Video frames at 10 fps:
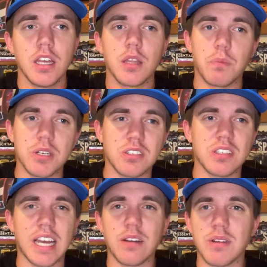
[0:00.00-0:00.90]
The Bristol
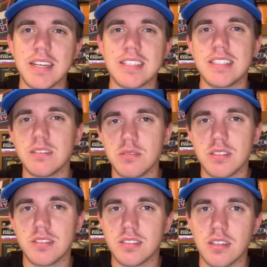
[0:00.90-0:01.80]
night race, it
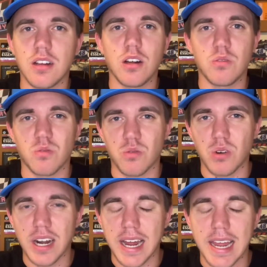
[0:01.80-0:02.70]
was all
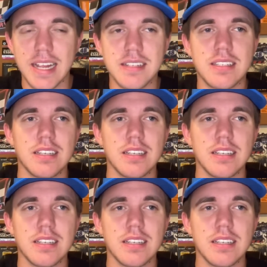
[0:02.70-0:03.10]
right,